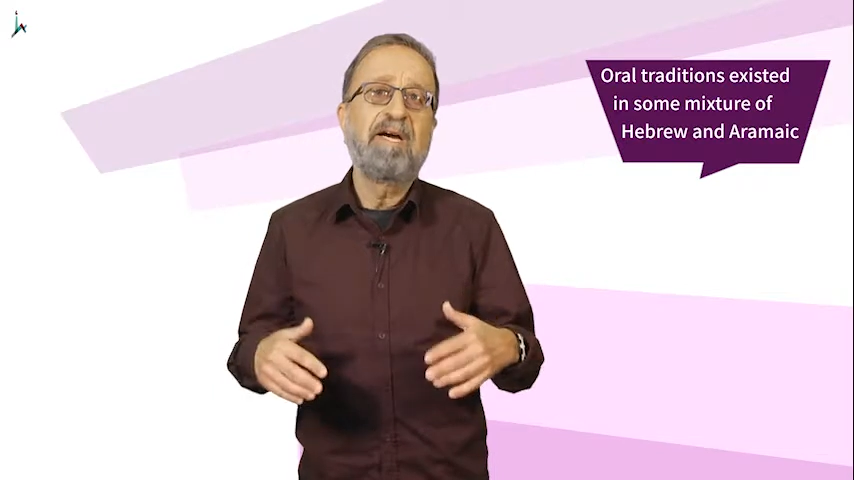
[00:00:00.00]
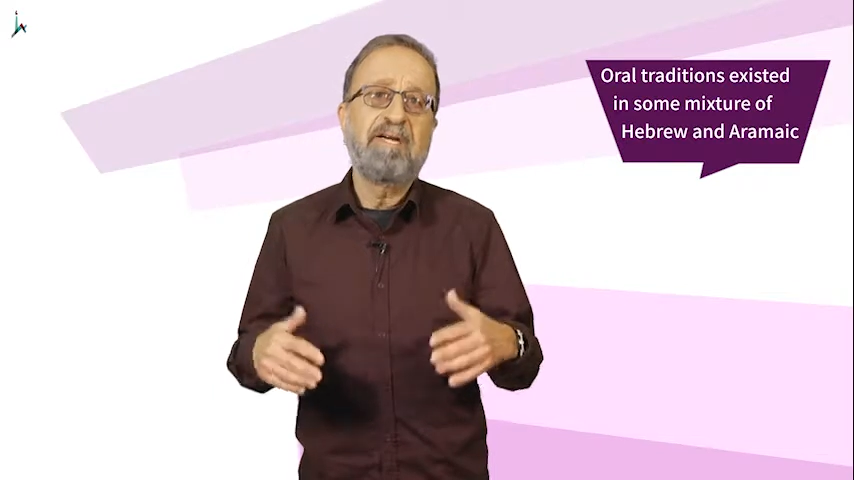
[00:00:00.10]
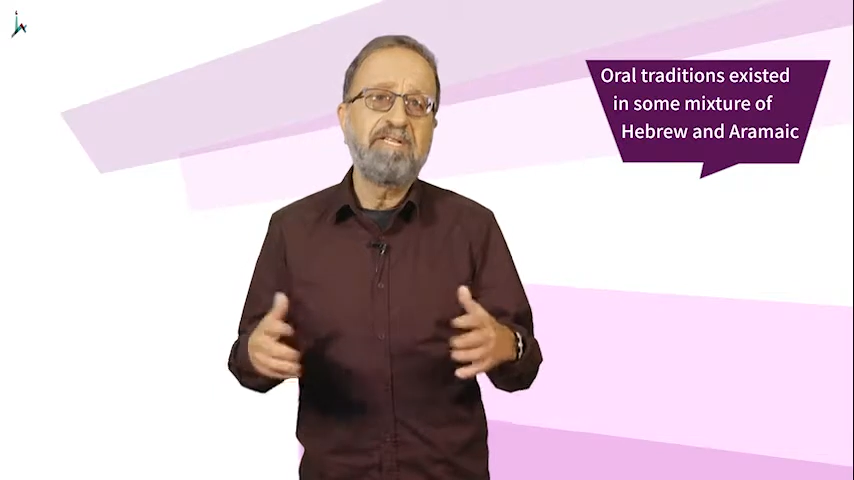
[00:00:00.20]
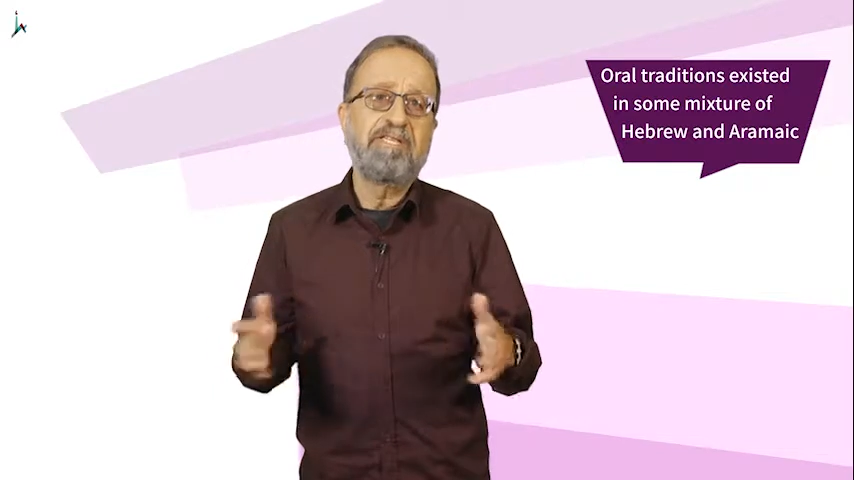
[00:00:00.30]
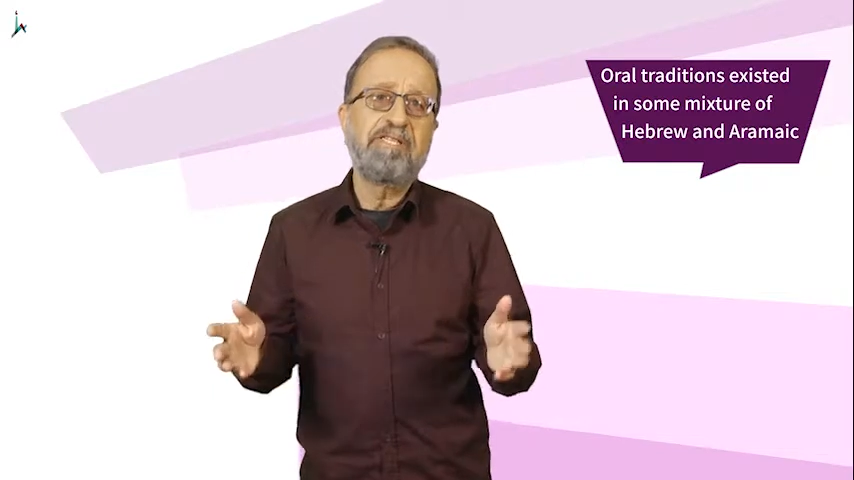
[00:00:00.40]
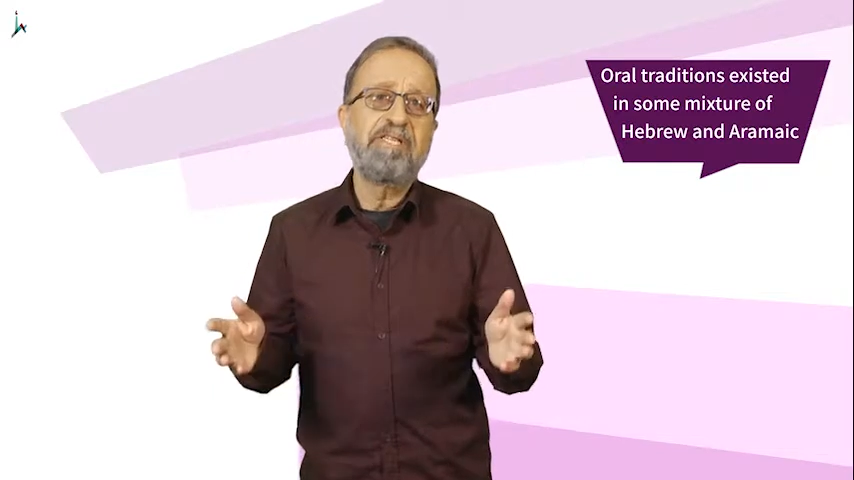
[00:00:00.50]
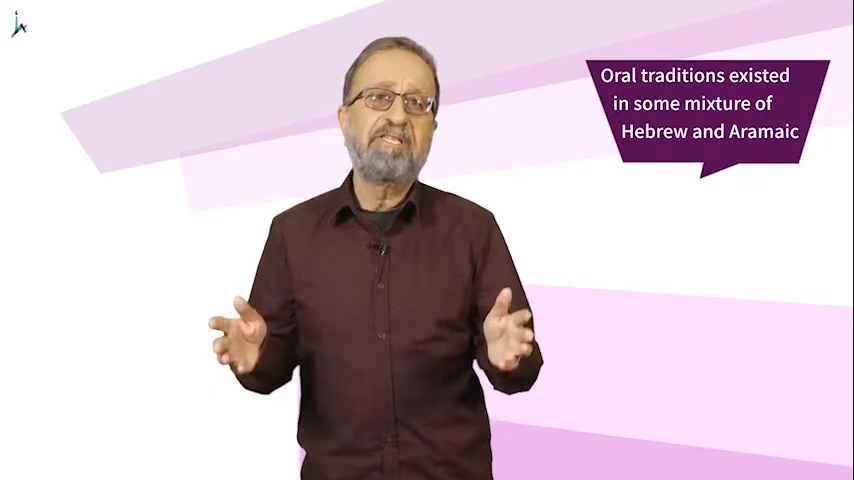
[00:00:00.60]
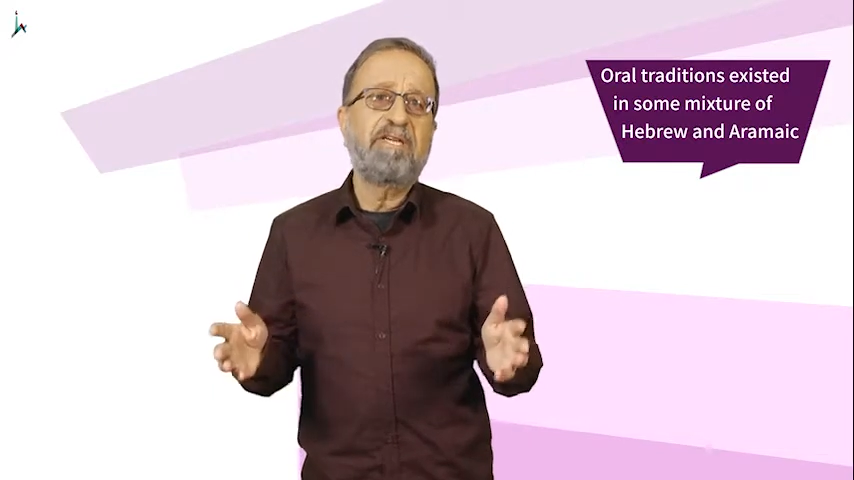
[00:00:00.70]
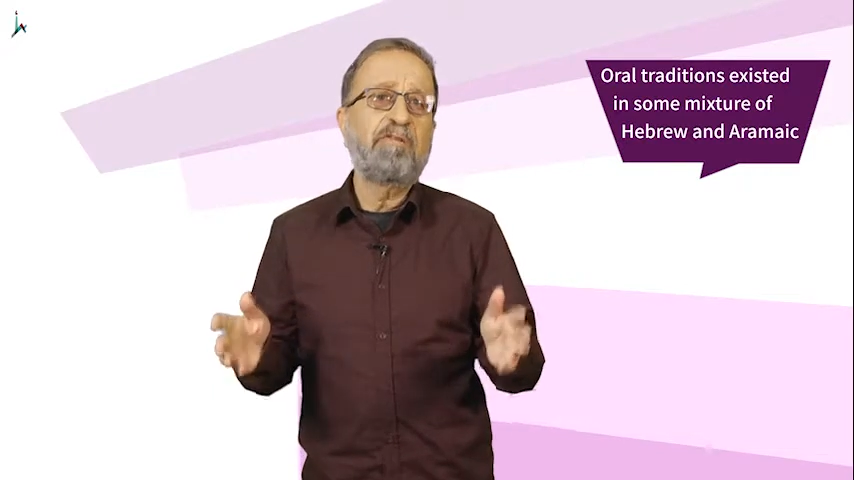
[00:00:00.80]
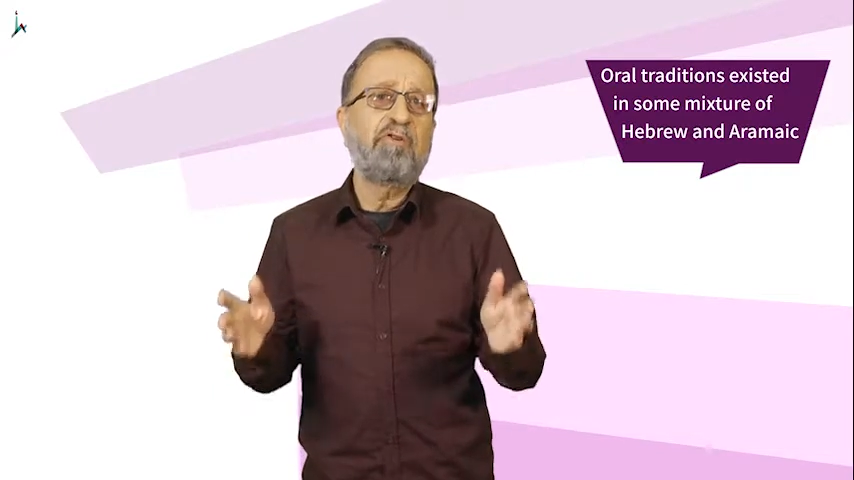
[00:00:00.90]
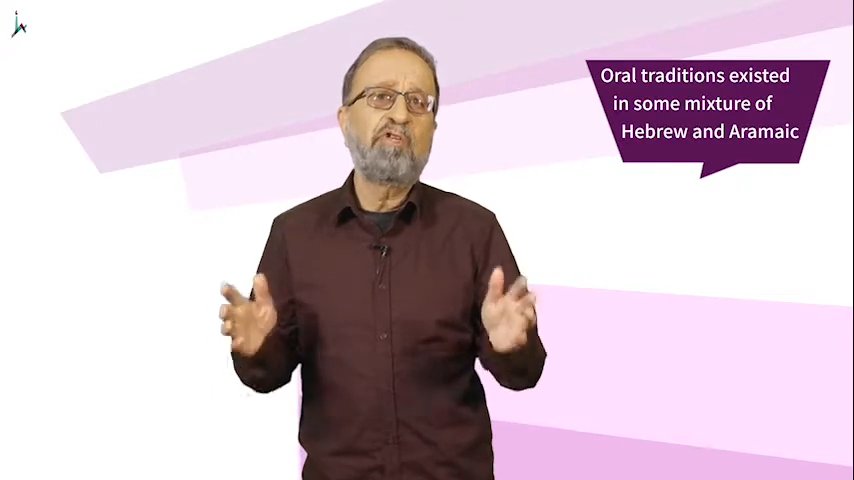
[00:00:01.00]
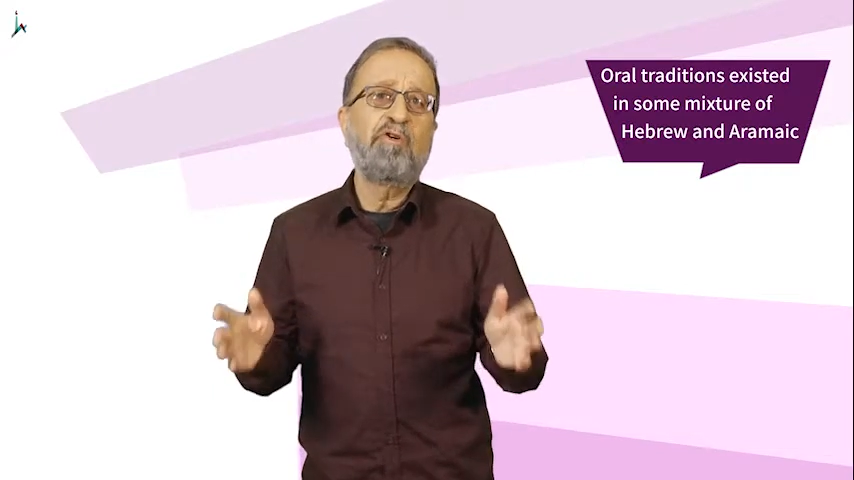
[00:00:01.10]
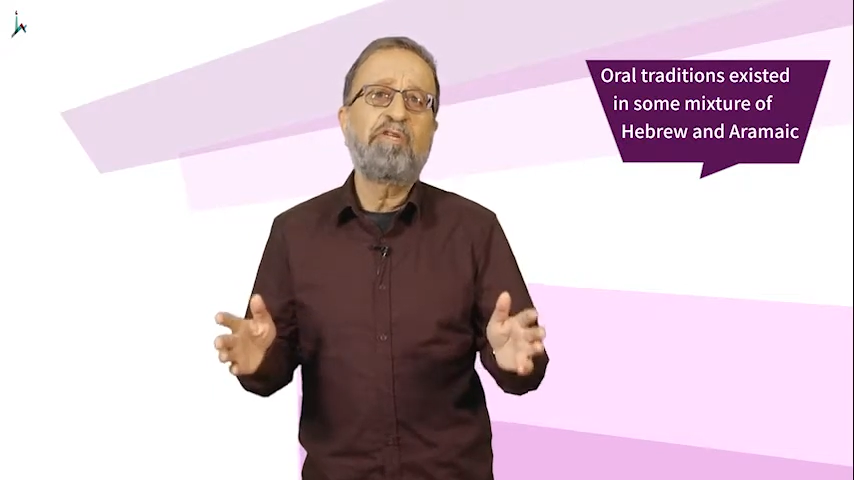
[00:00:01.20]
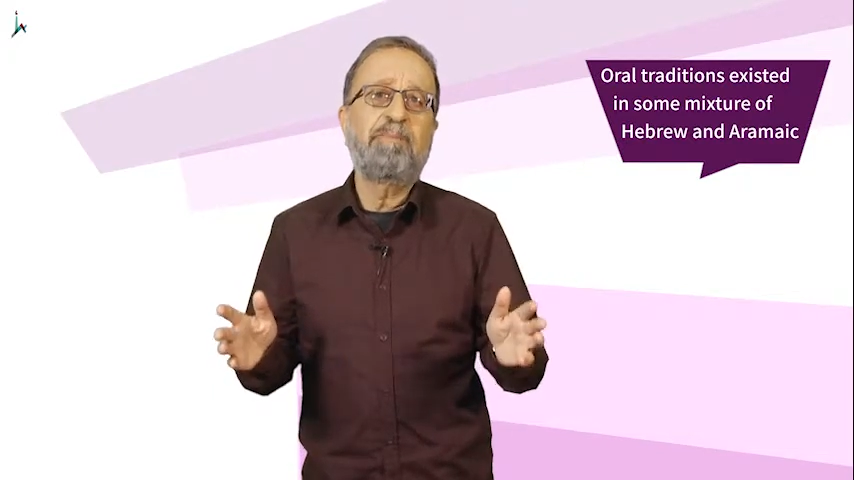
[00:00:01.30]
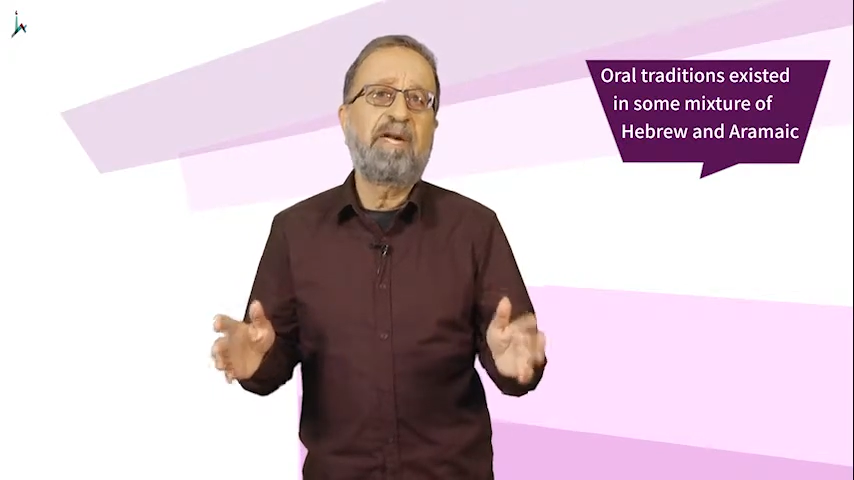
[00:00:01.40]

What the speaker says: characteristic to Jewish